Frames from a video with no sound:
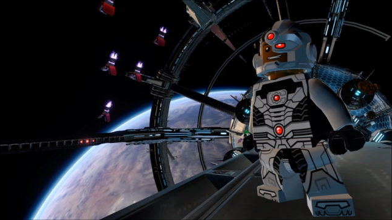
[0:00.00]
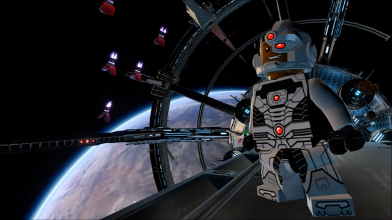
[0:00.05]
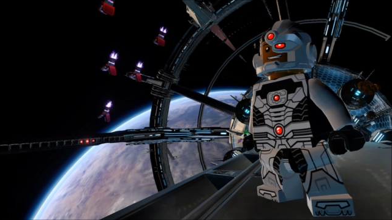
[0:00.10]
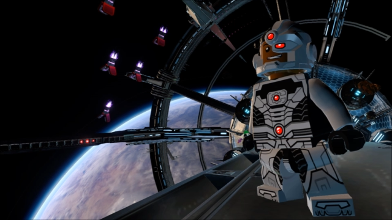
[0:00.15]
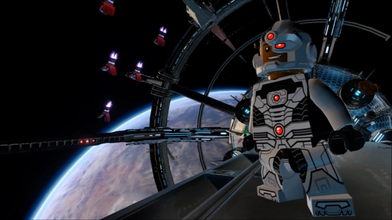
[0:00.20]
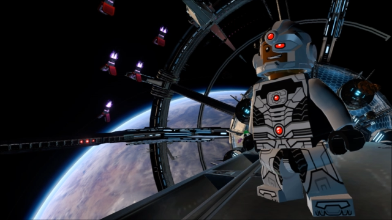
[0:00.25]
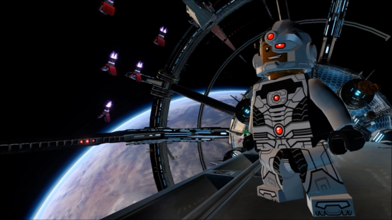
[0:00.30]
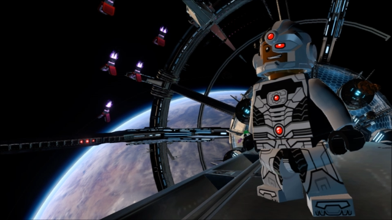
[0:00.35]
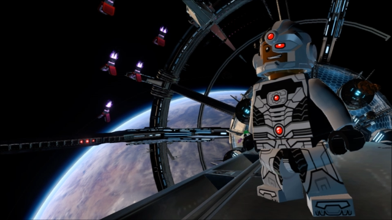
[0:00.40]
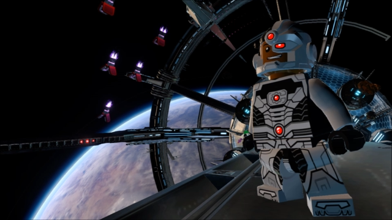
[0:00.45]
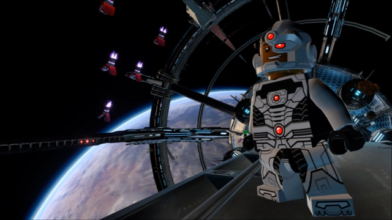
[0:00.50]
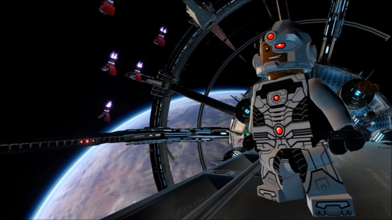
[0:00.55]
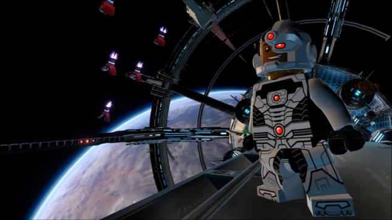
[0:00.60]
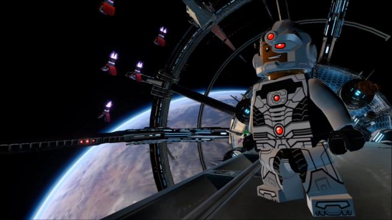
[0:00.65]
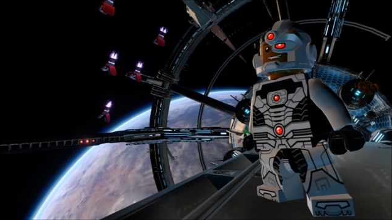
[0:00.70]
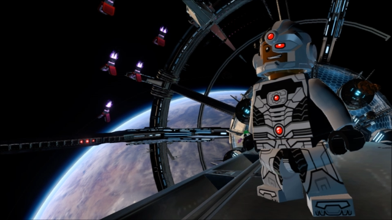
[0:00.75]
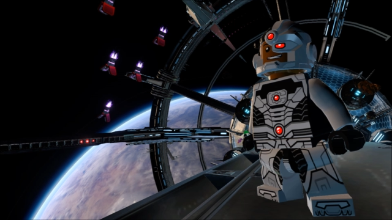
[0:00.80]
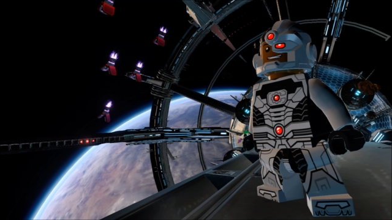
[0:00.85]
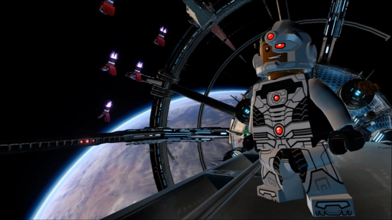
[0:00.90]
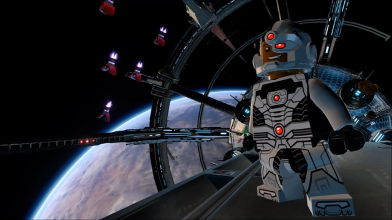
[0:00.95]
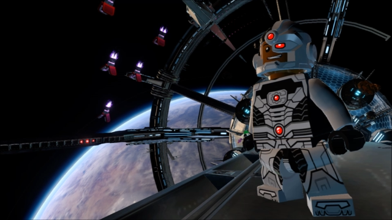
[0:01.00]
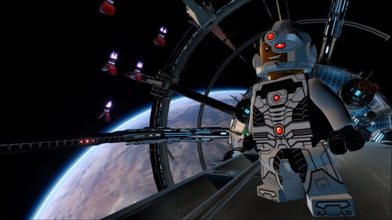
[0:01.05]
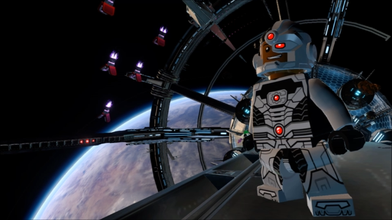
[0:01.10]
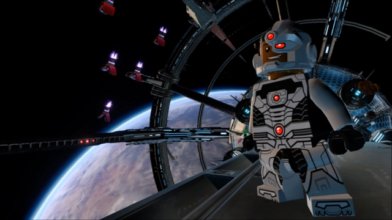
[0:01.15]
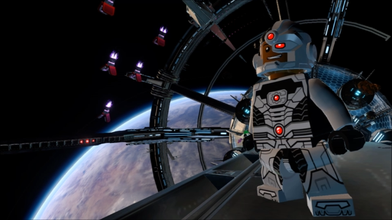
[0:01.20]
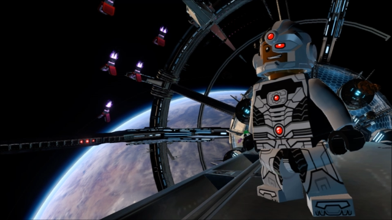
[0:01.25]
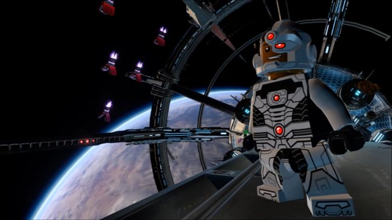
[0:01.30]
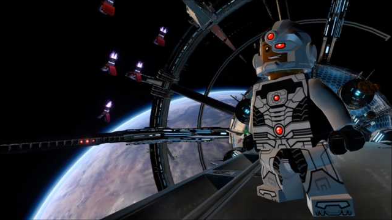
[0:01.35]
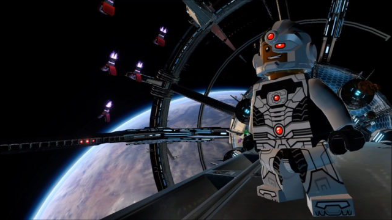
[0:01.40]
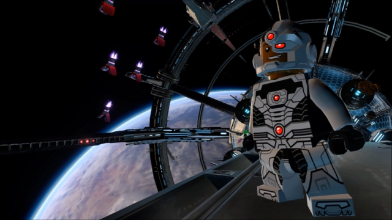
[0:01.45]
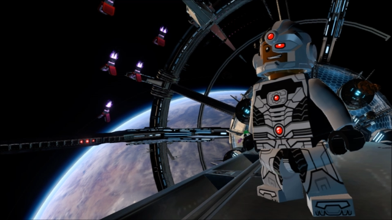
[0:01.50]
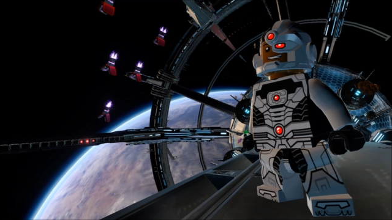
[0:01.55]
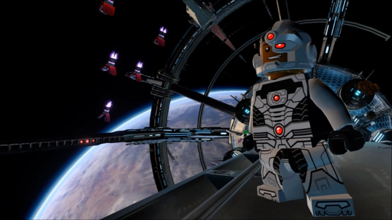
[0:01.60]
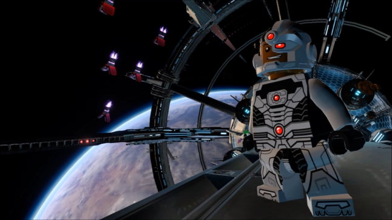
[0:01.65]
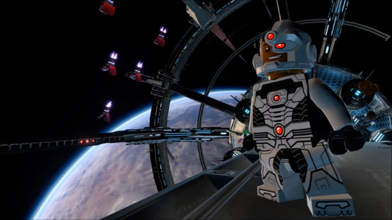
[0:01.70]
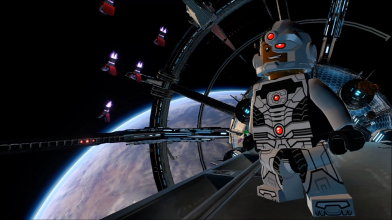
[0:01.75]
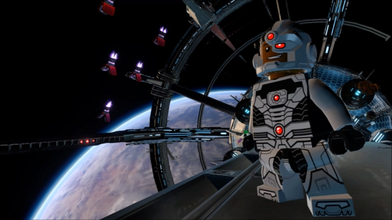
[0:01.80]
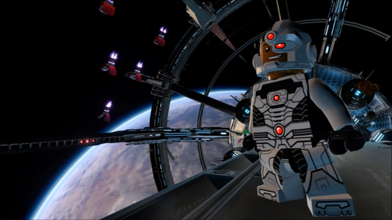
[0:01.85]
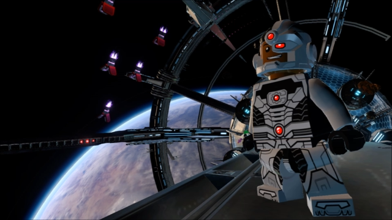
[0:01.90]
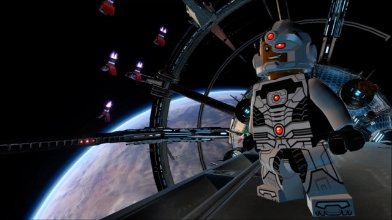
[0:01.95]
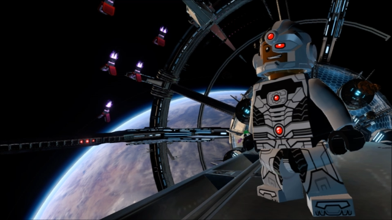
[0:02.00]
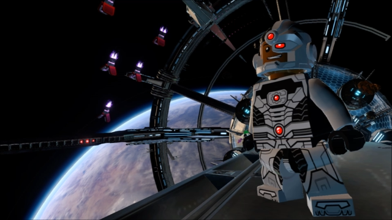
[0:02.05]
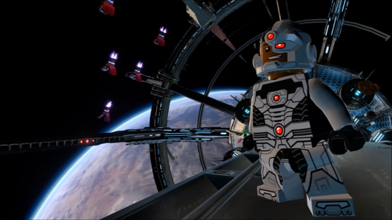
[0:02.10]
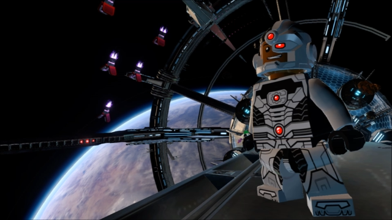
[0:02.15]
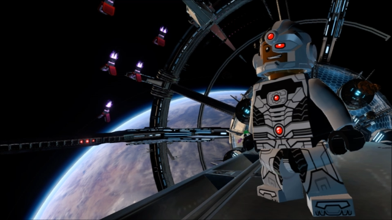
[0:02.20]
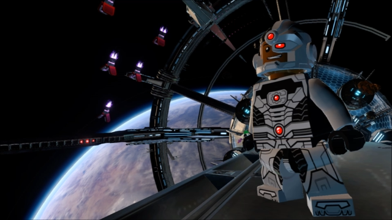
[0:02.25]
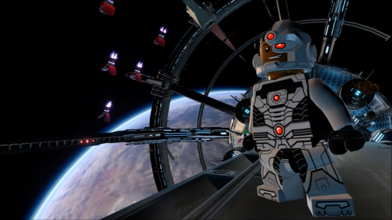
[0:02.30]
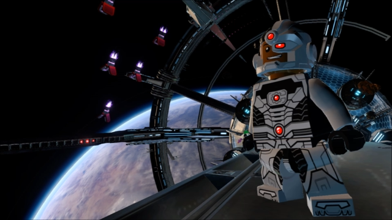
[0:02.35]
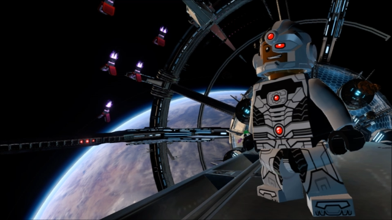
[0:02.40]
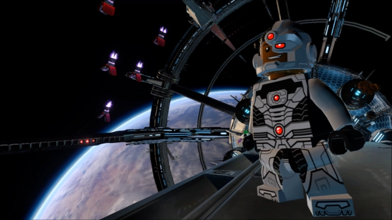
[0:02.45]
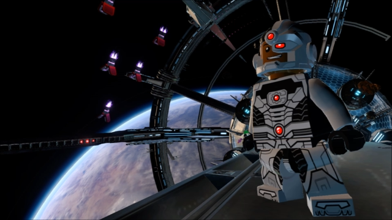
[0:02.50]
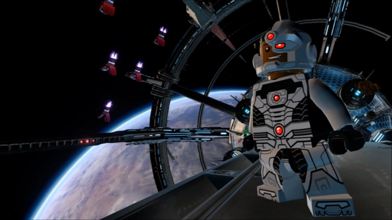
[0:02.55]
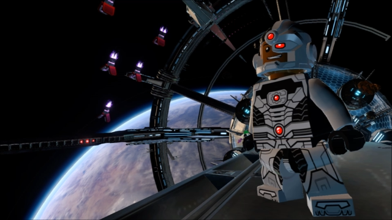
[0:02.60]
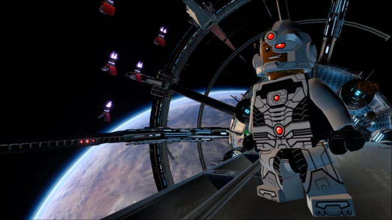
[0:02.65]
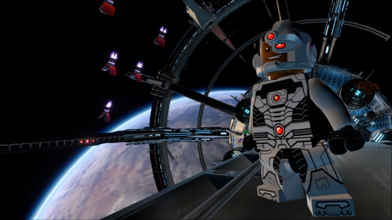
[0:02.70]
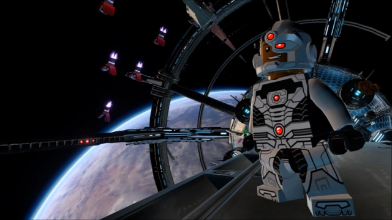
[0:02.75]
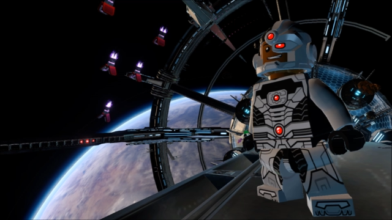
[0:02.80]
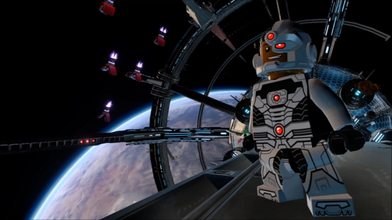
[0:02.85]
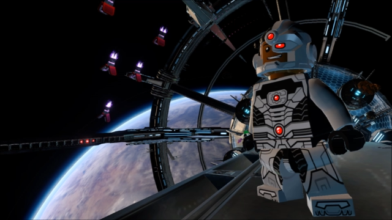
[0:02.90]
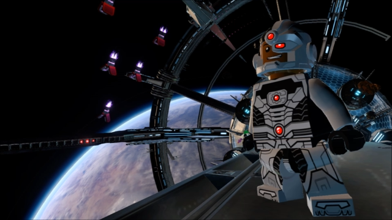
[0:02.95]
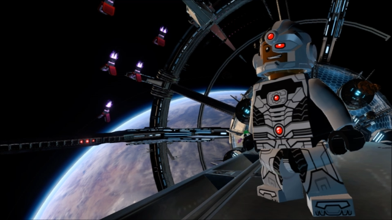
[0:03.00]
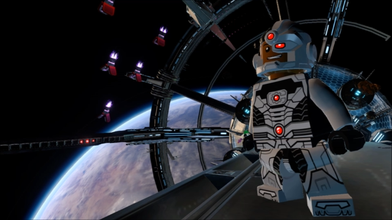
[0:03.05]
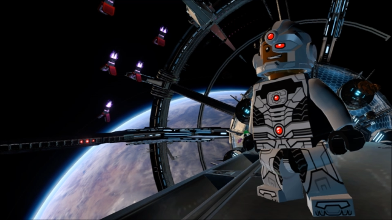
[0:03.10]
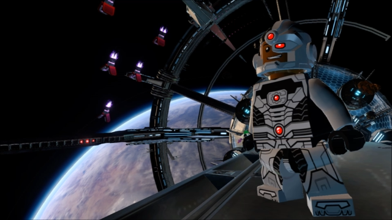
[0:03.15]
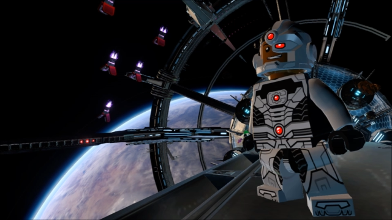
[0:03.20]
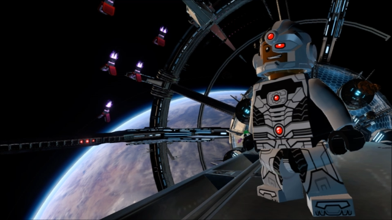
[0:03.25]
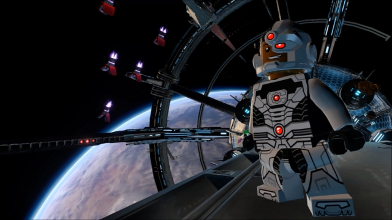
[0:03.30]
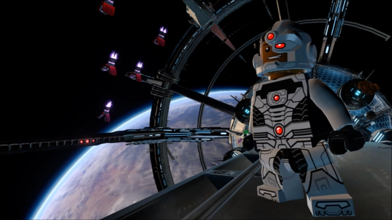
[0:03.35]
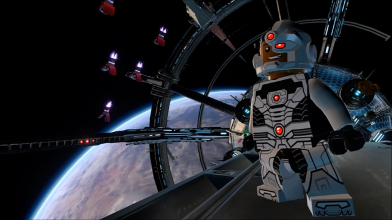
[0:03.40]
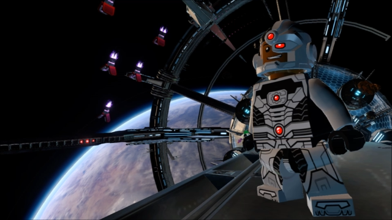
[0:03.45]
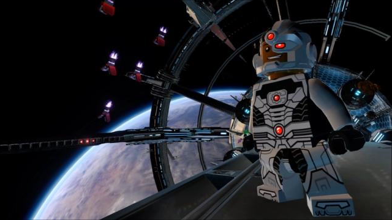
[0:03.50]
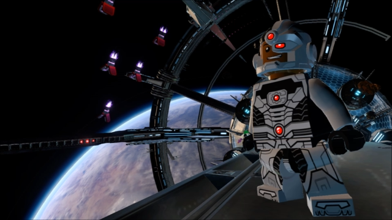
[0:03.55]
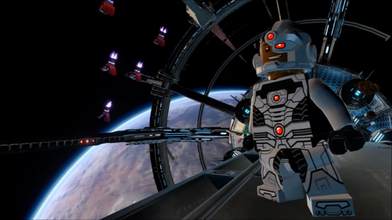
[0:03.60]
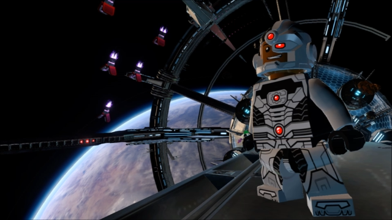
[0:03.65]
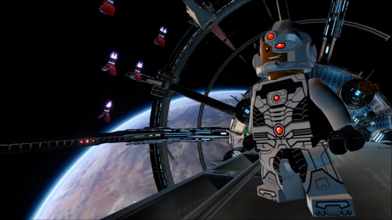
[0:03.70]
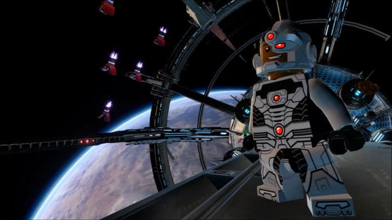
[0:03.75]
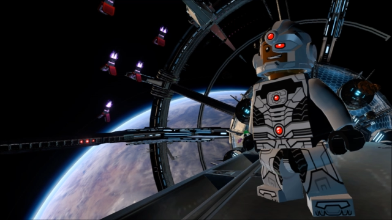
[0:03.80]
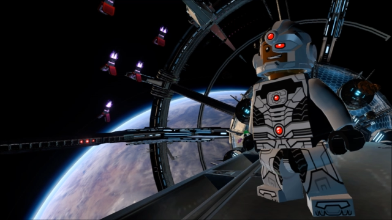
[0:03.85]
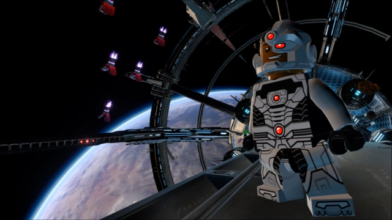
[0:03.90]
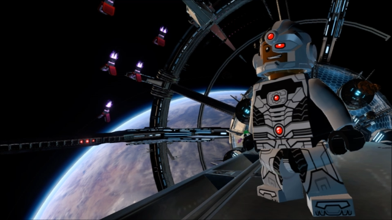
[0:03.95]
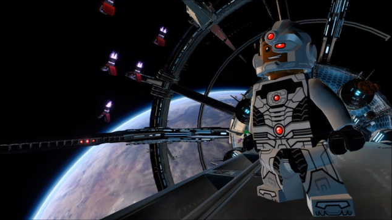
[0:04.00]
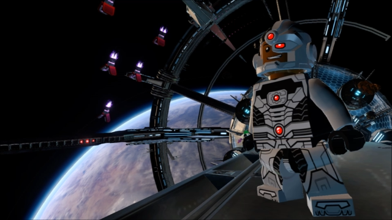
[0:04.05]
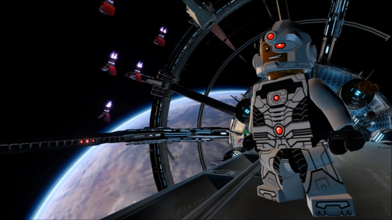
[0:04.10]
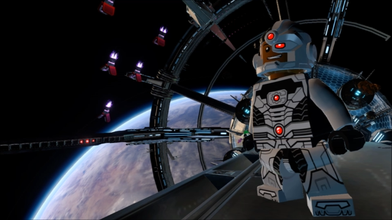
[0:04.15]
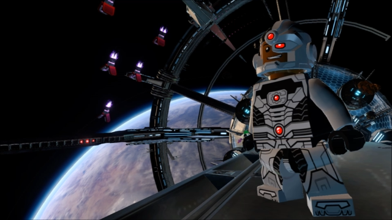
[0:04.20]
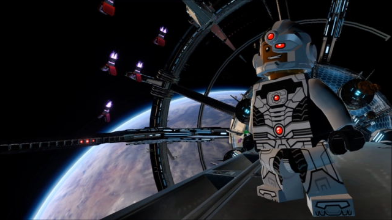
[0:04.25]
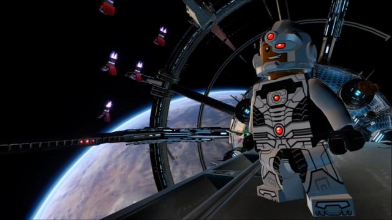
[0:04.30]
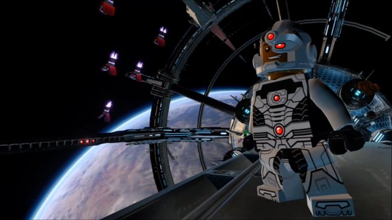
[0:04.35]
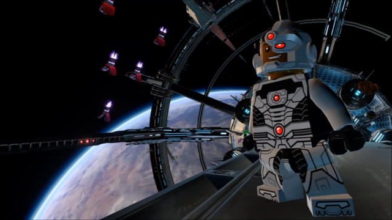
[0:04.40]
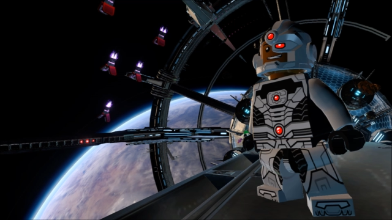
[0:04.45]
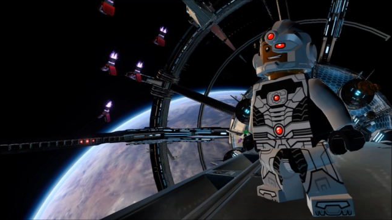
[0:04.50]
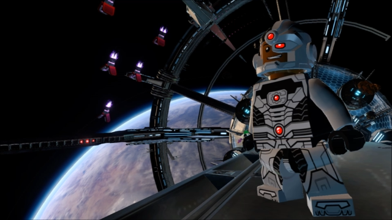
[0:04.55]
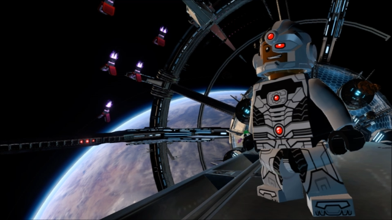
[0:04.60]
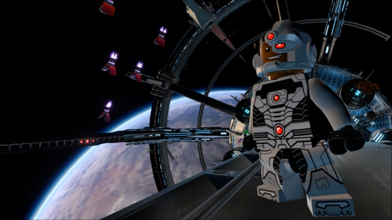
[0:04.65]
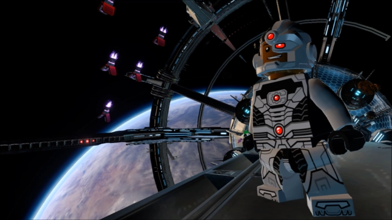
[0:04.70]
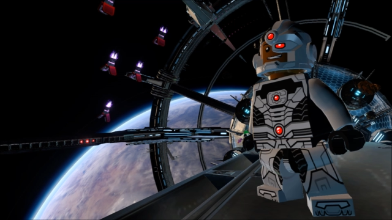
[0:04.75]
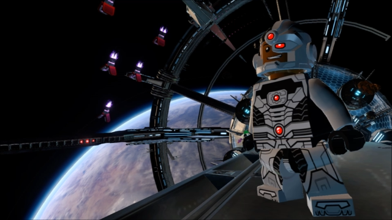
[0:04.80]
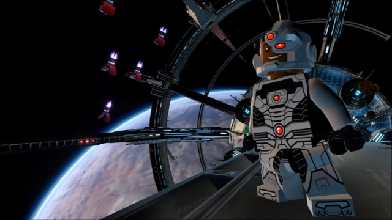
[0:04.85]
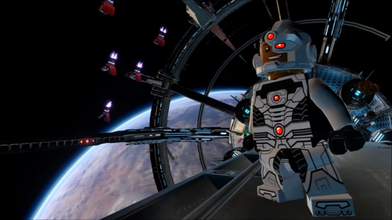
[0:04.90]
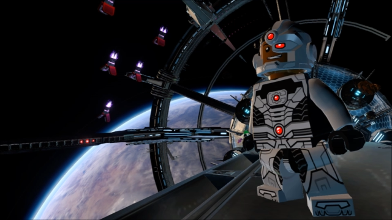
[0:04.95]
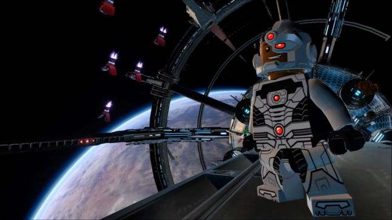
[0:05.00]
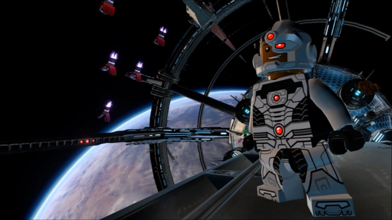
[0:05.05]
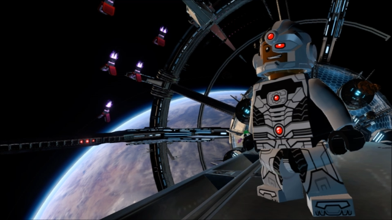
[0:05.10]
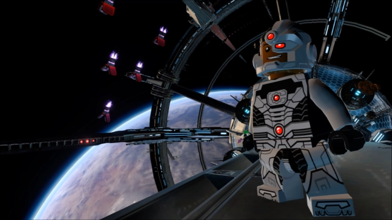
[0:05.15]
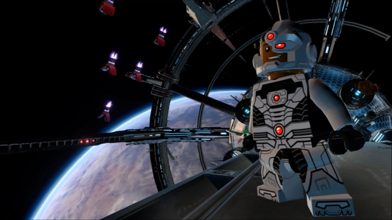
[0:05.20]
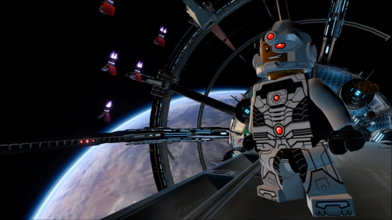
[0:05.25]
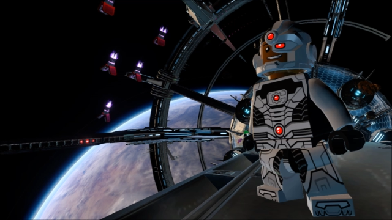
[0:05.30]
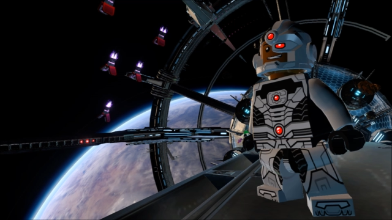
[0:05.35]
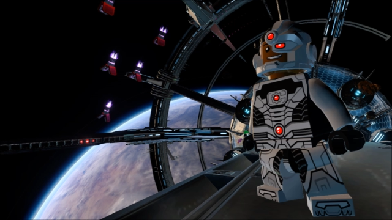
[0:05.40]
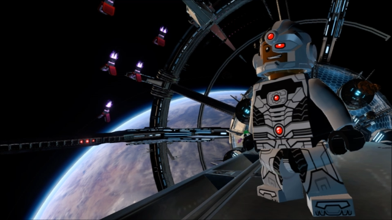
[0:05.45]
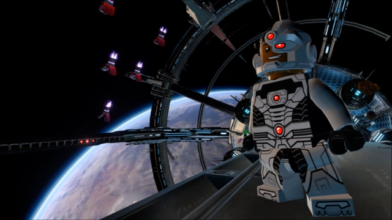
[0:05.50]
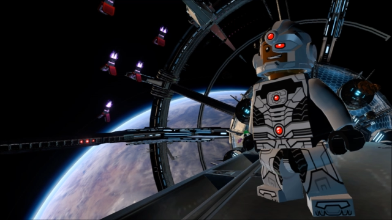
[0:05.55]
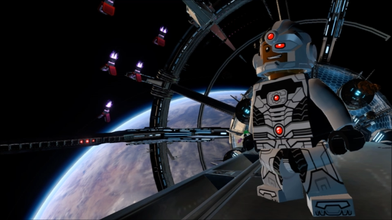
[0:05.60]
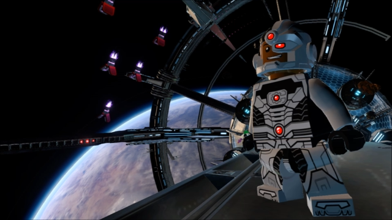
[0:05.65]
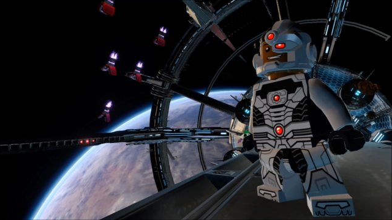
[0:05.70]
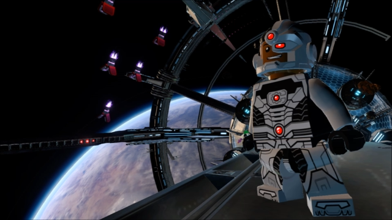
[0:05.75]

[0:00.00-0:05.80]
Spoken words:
[unreadable: no face in view]